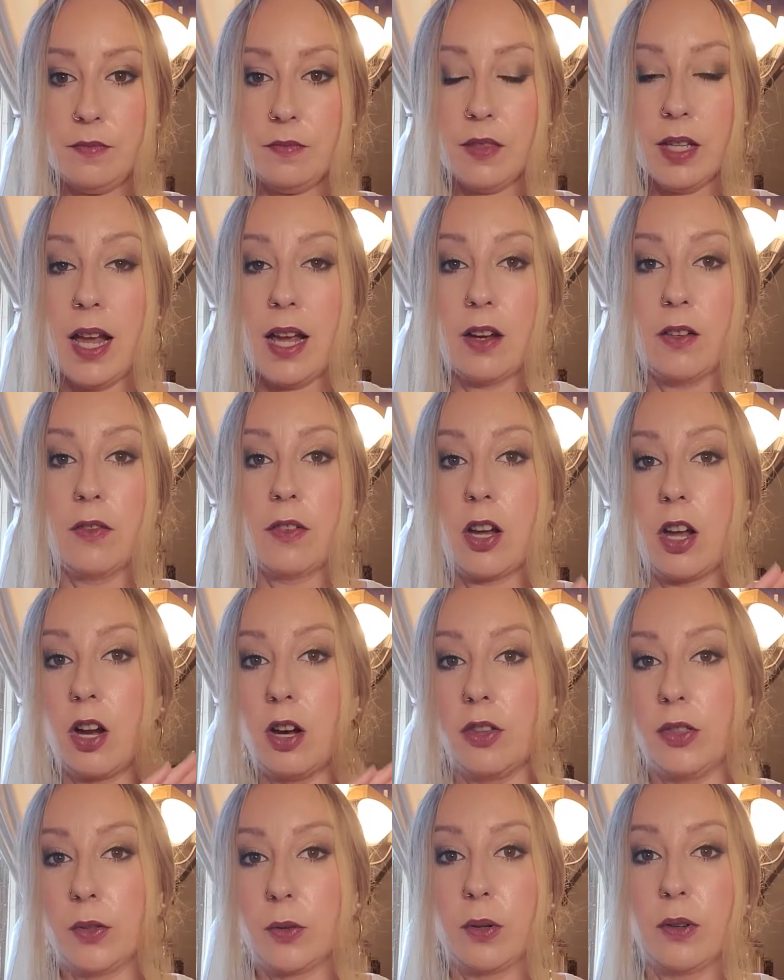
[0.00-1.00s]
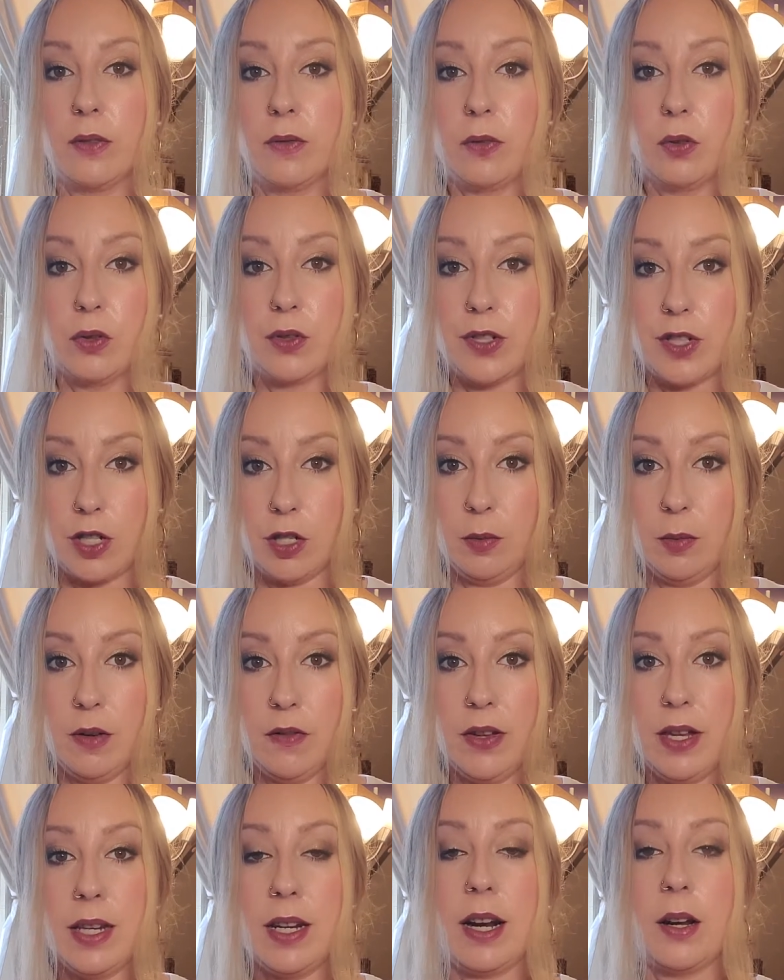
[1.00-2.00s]
have gone through a full tube of
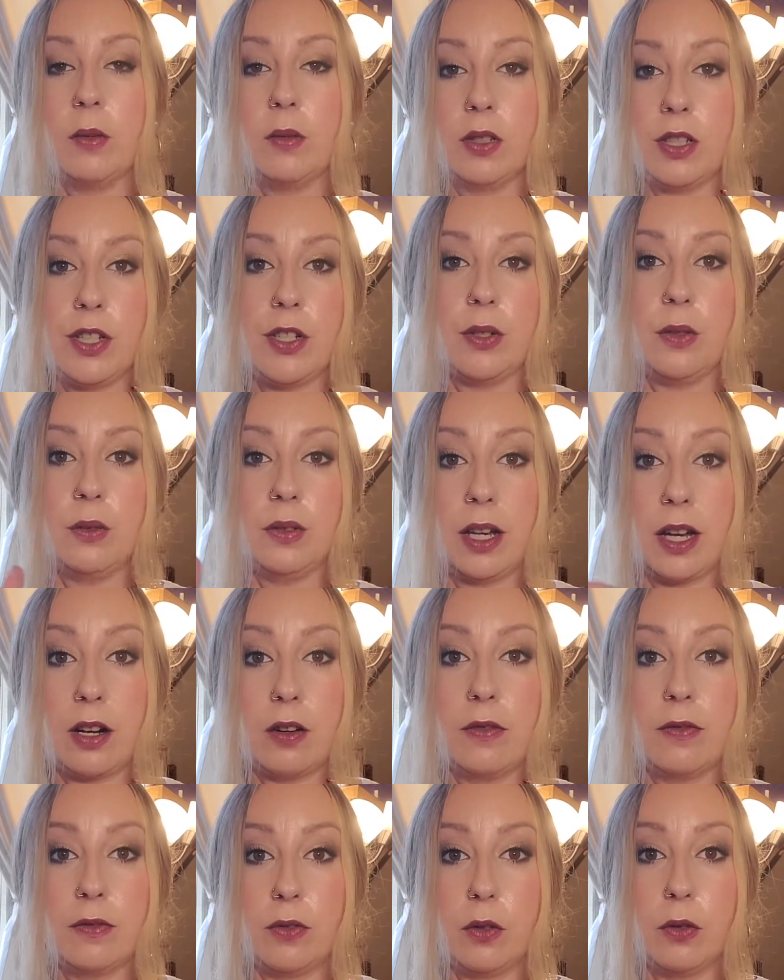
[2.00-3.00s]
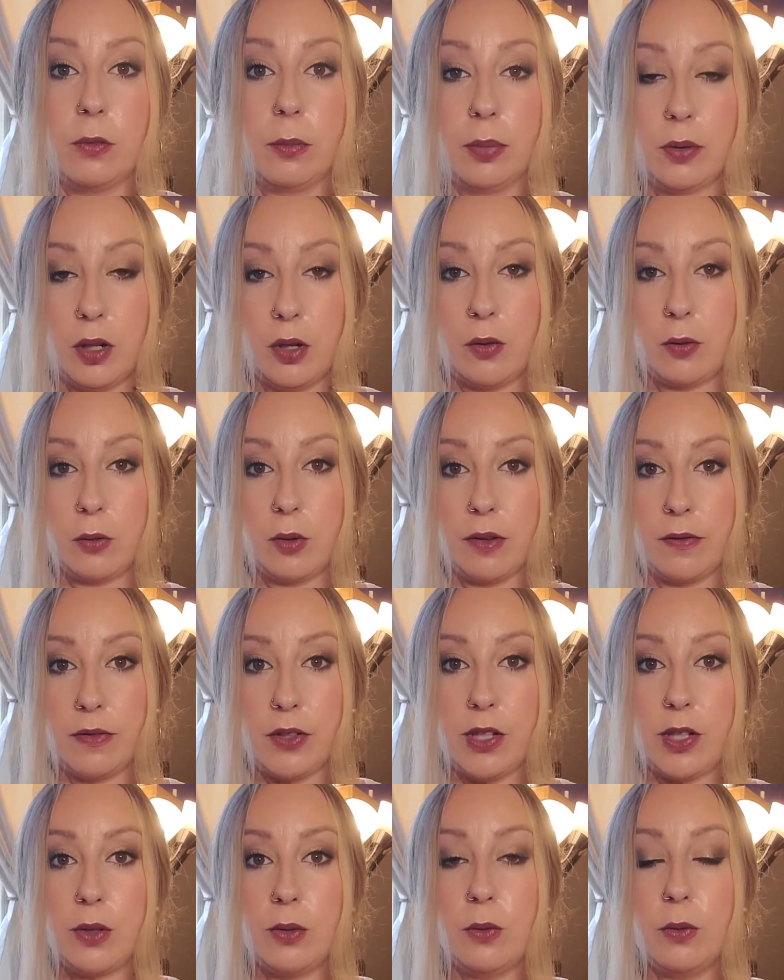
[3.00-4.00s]
it. I will do like a full-blown
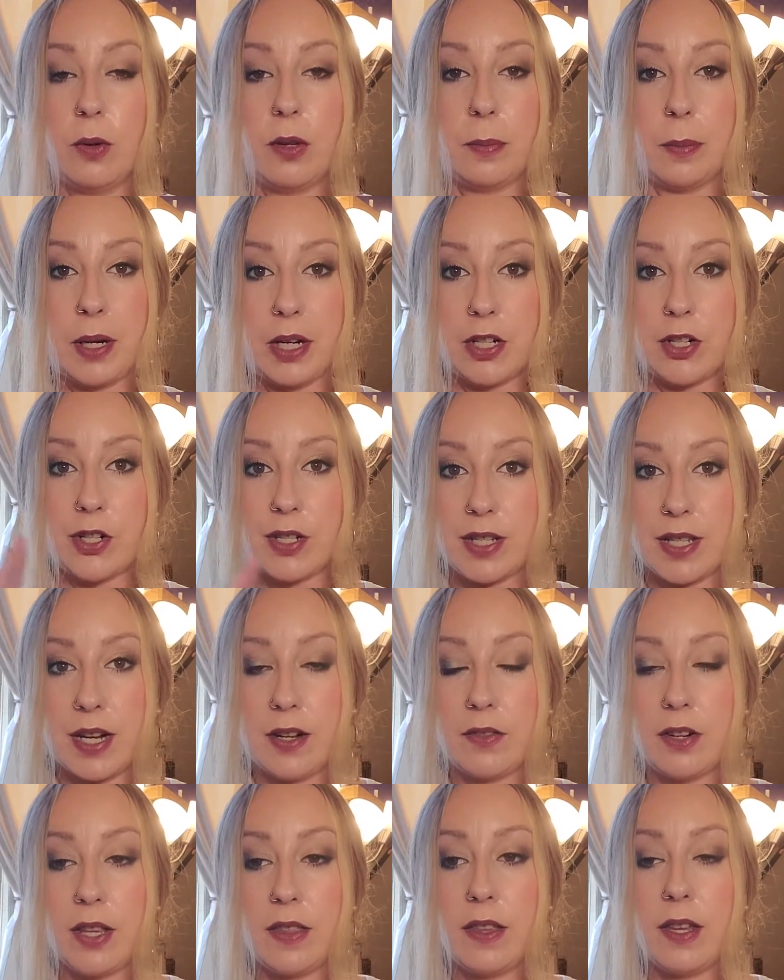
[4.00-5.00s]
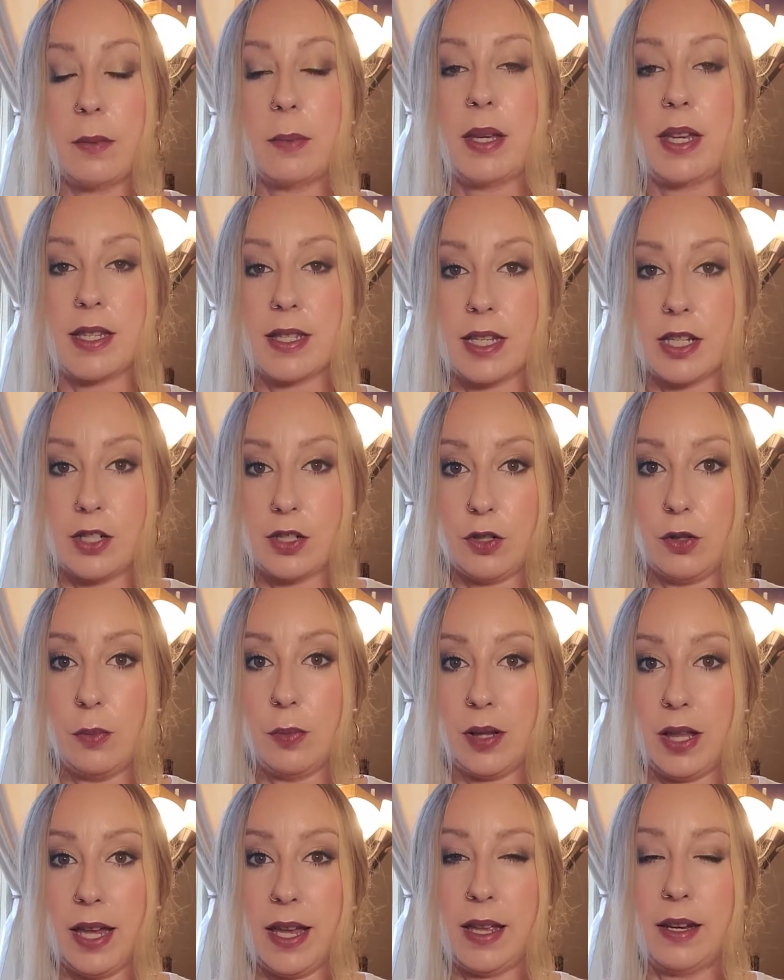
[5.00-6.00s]
review with pictures and everything, because I do
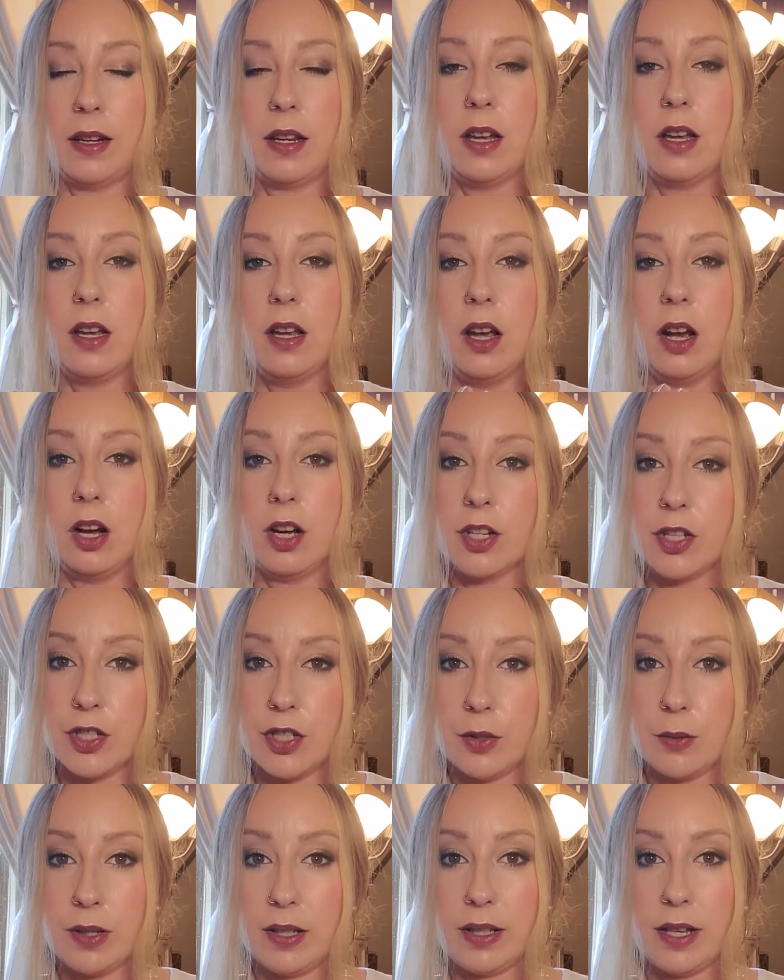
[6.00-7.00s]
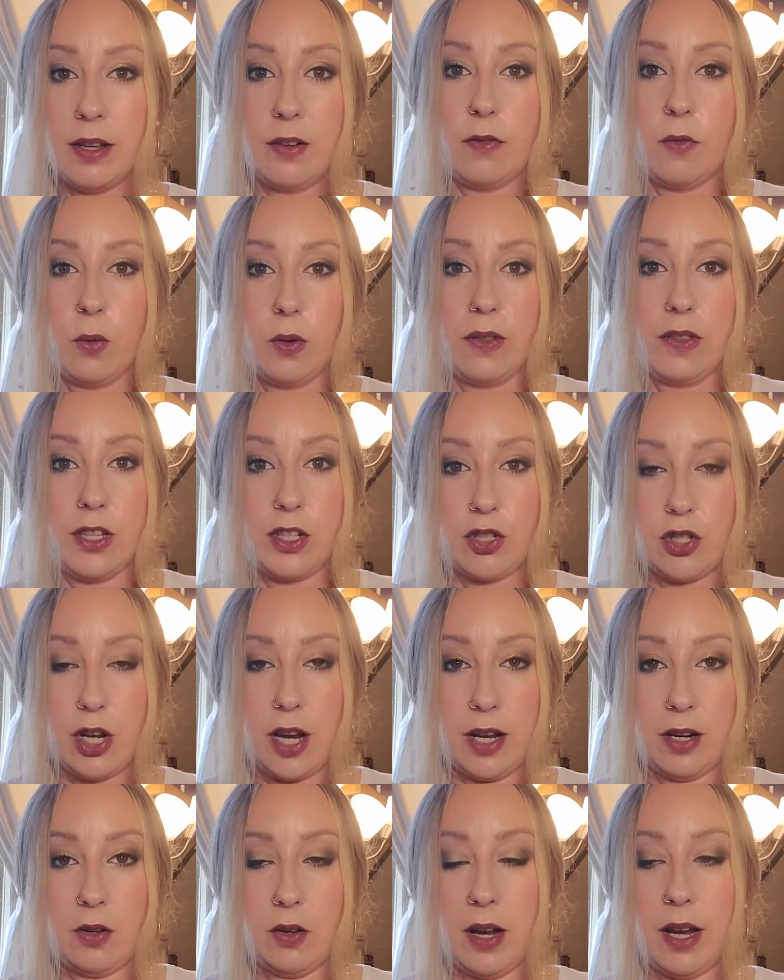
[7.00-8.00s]
plan on doing that for this
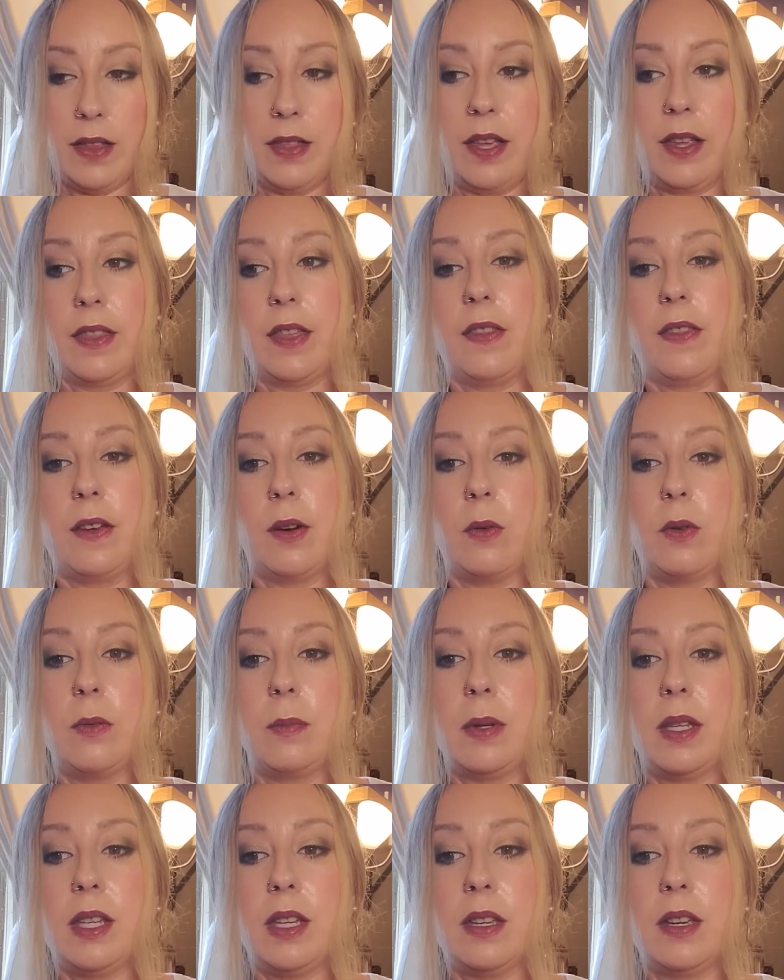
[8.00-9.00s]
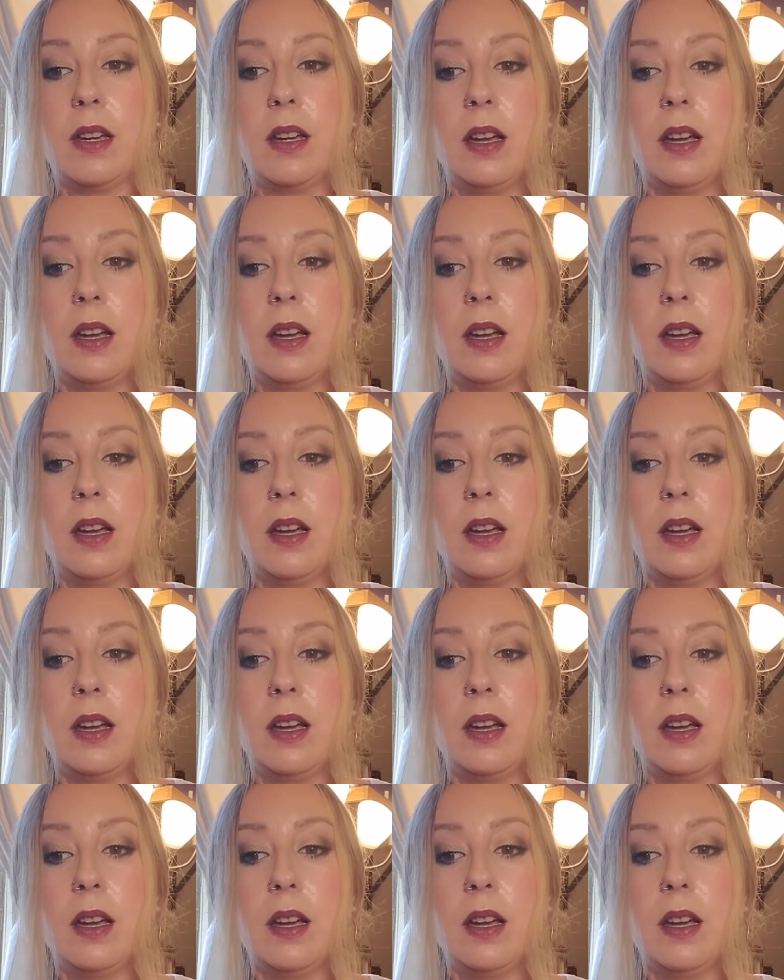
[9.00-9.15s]
channel. I think that that would be